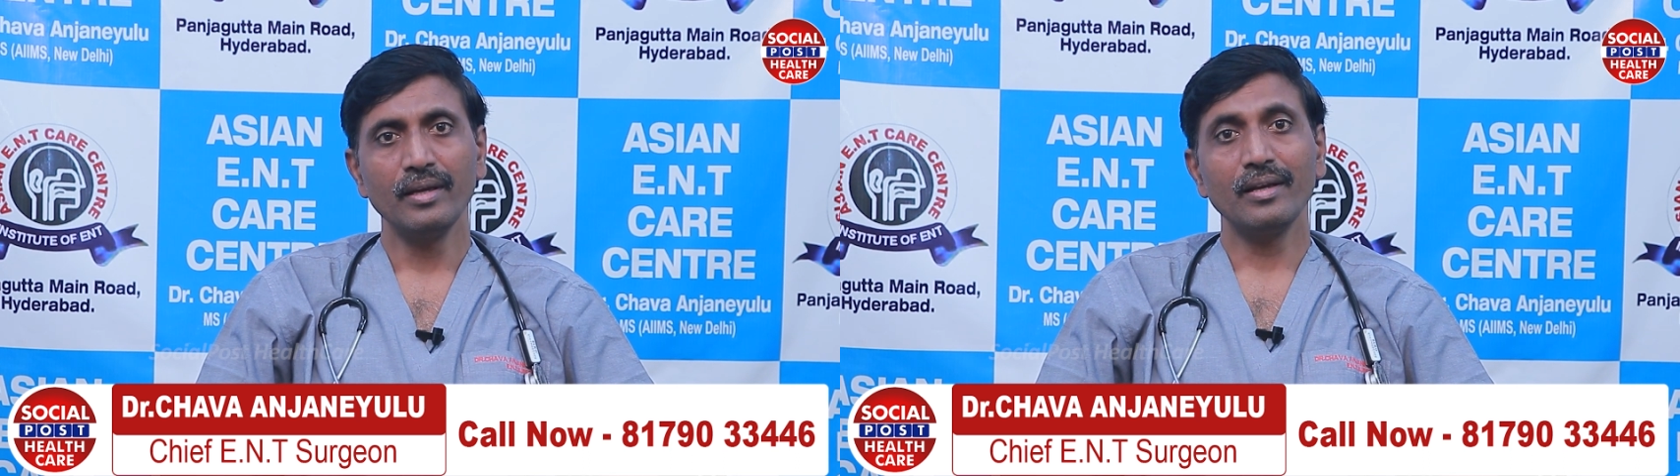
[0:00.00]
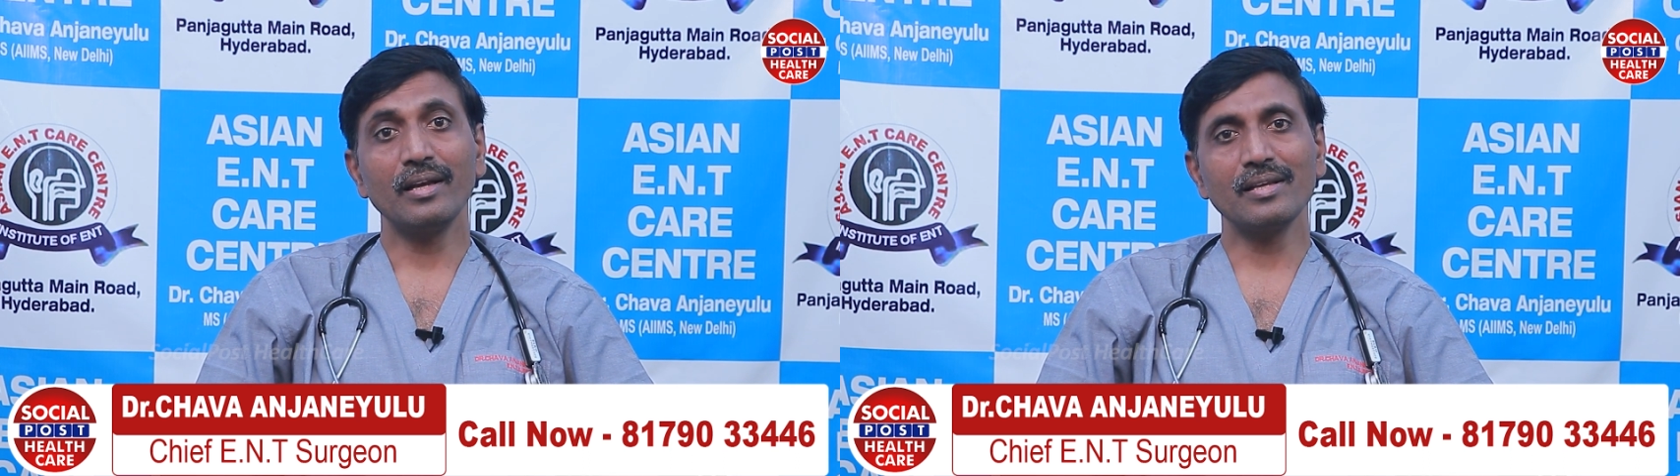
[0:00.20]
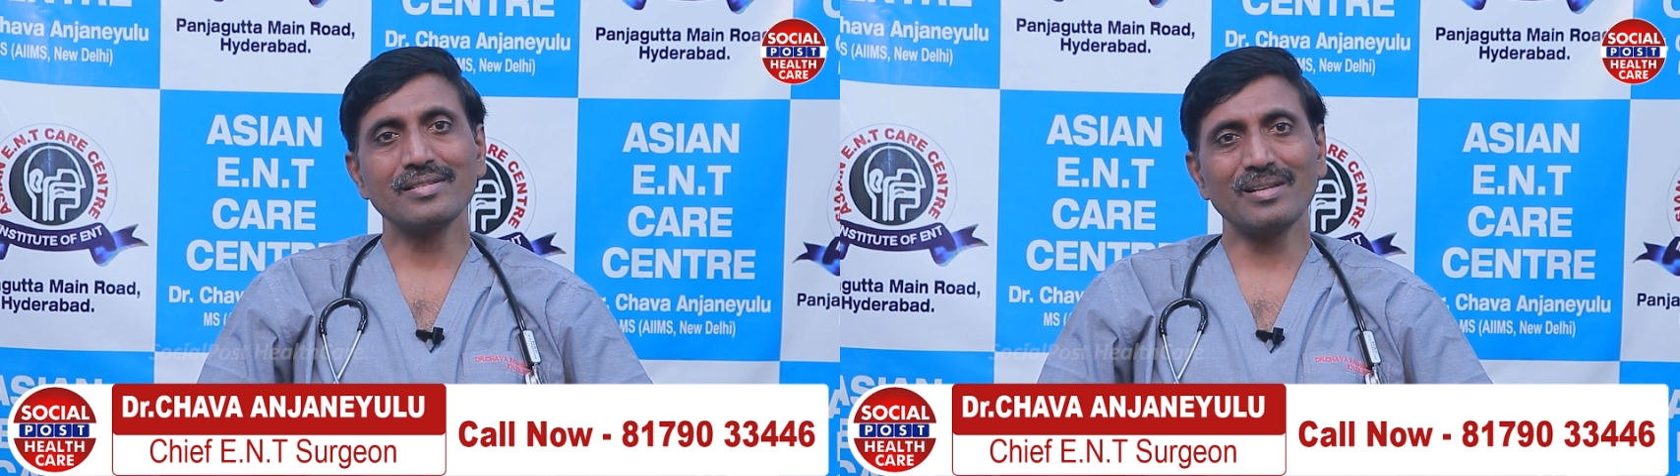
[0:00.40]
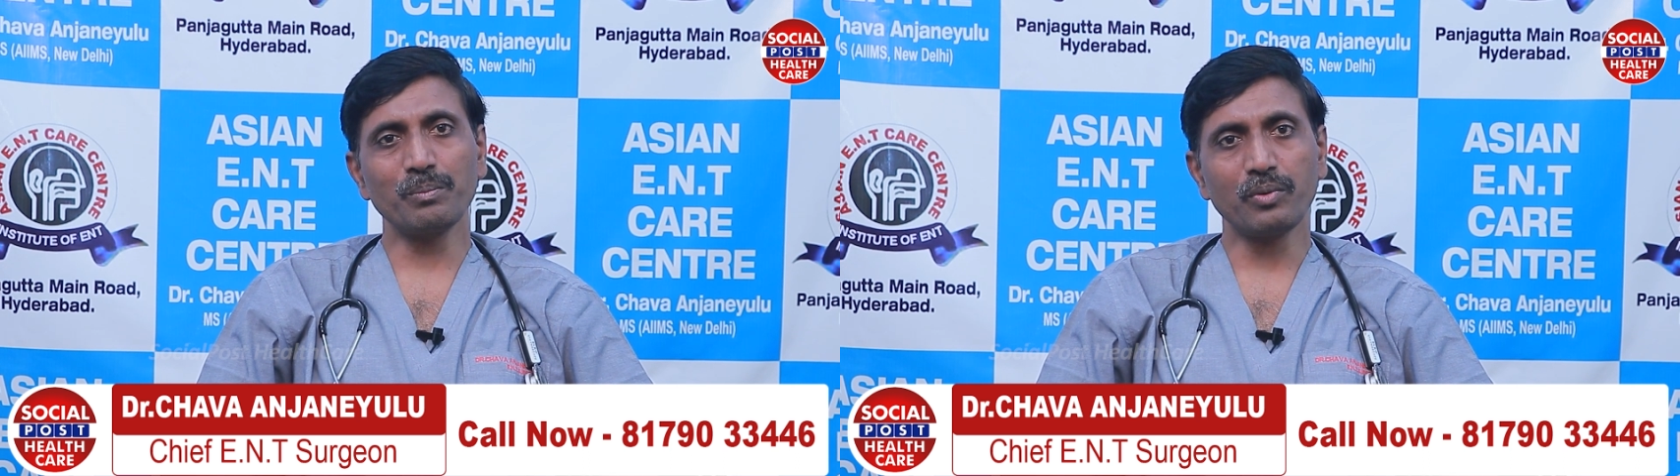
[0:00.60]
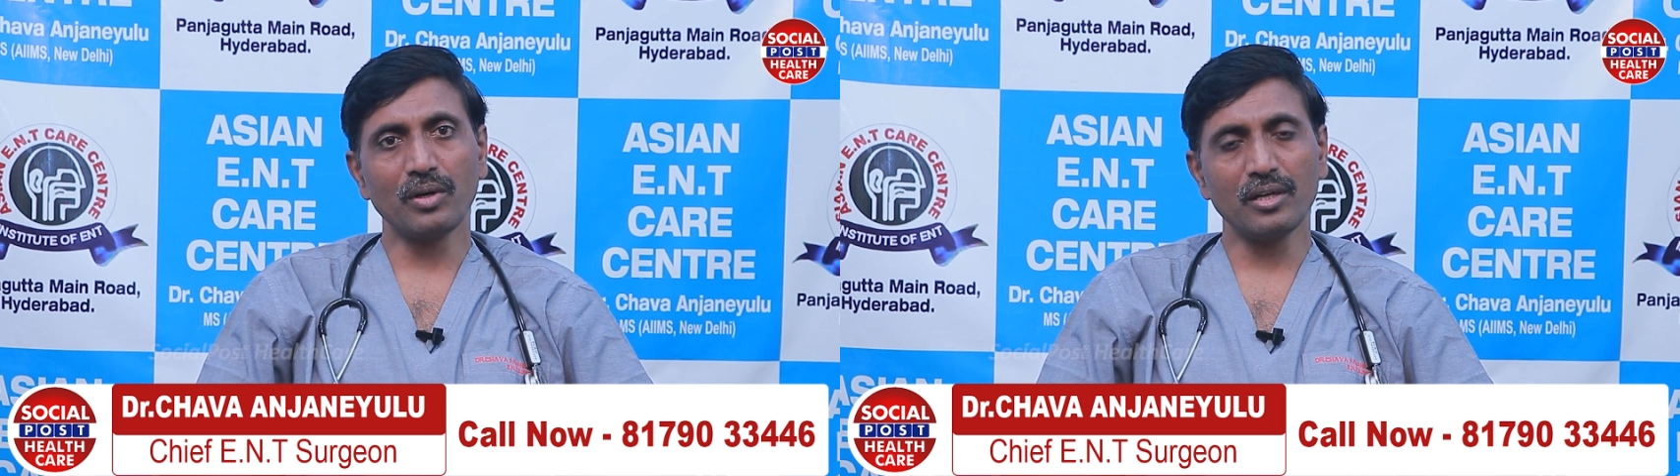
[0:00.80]
nasal
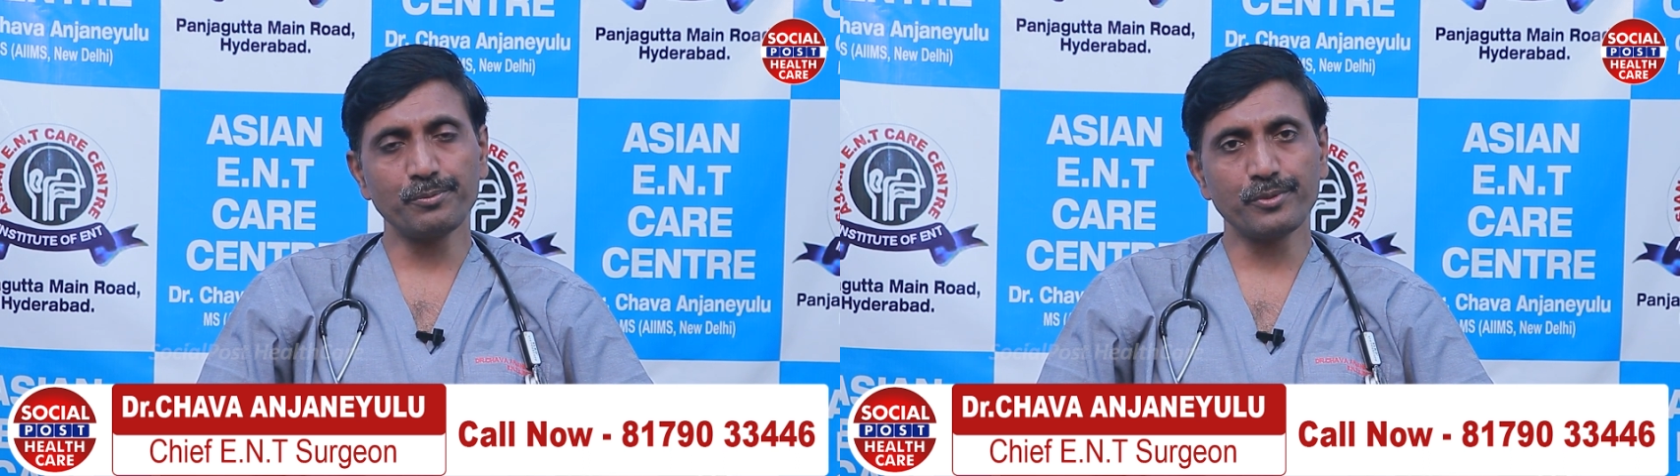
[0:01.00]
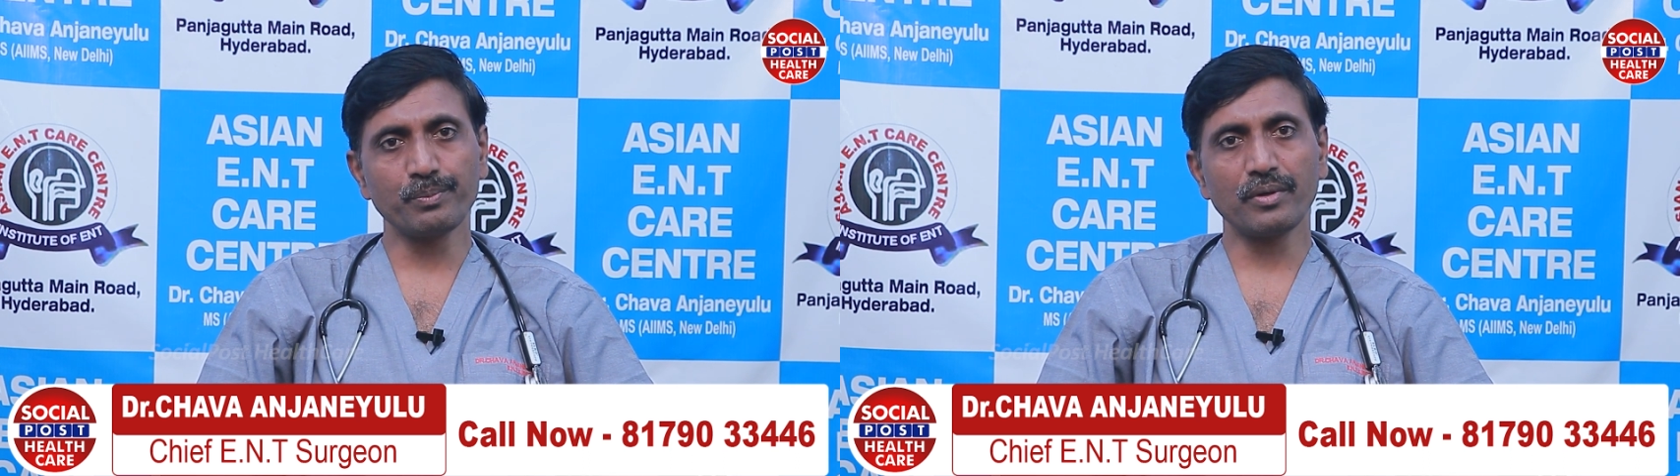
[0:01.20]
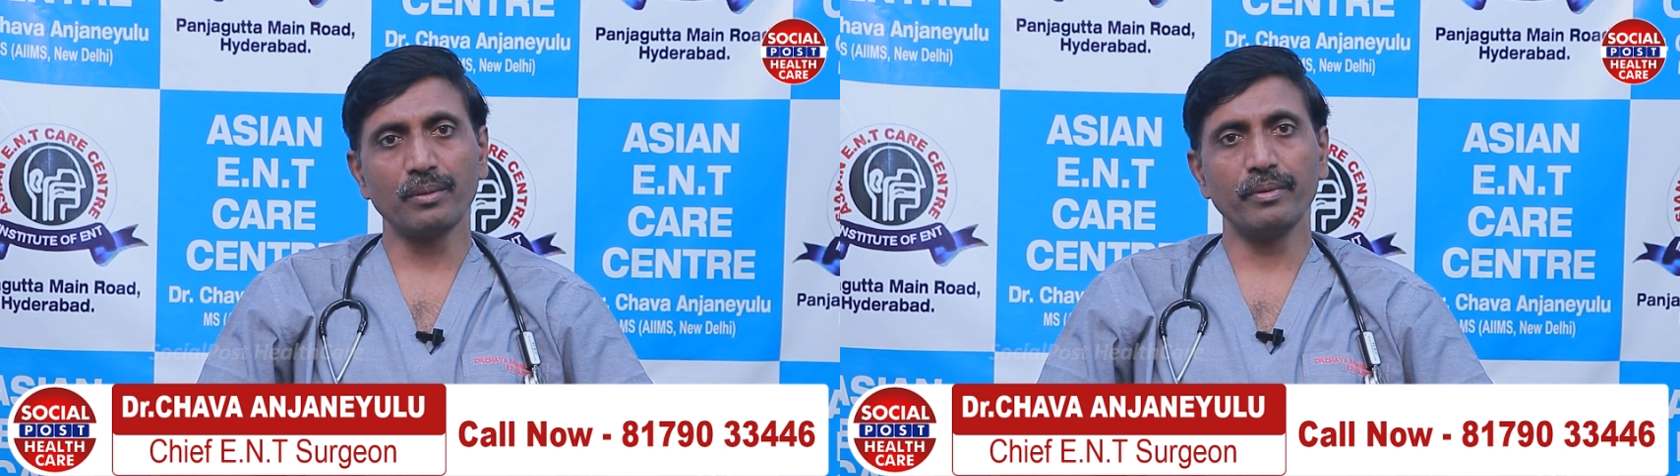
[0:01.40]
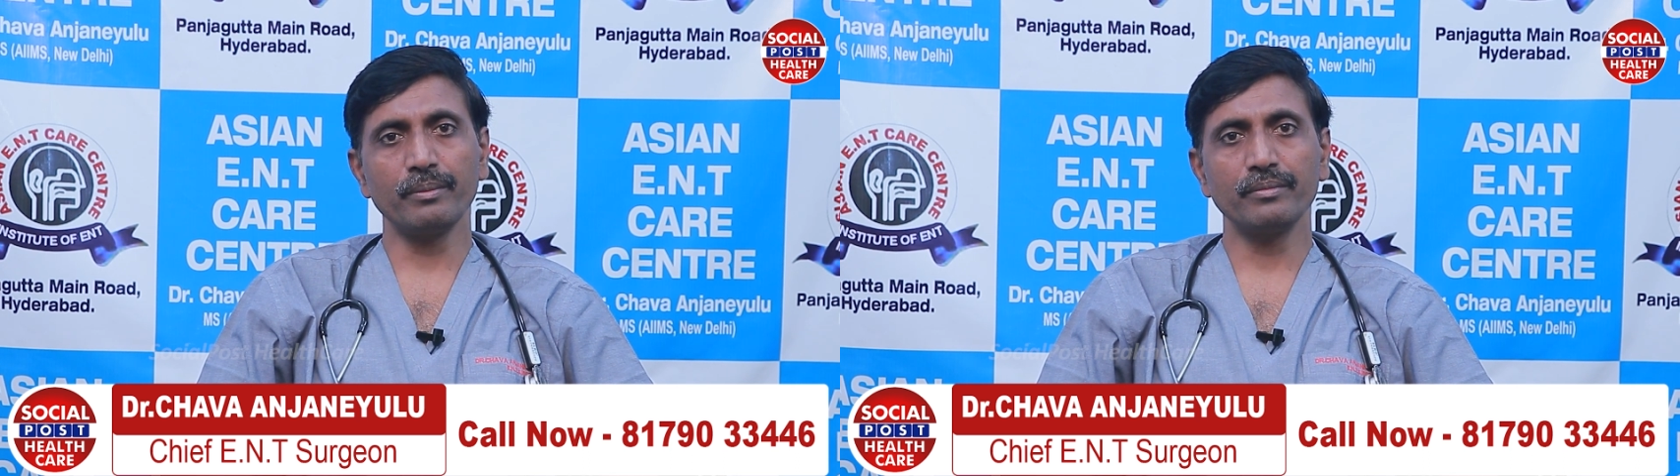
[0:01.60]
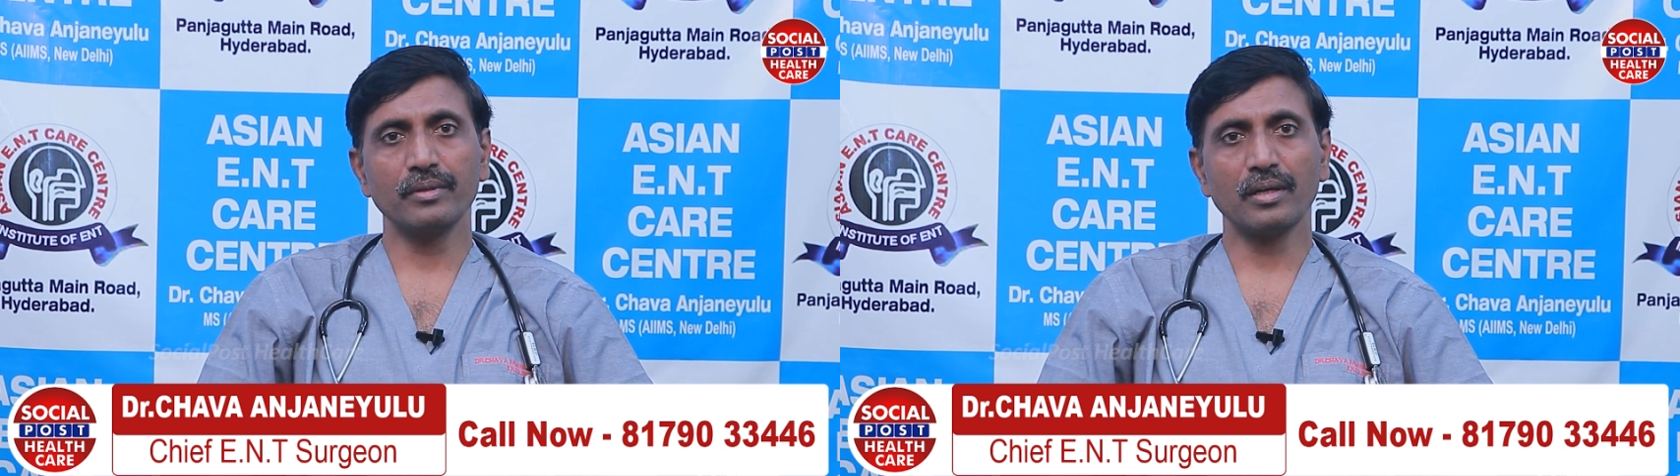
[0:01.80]
polyps problem,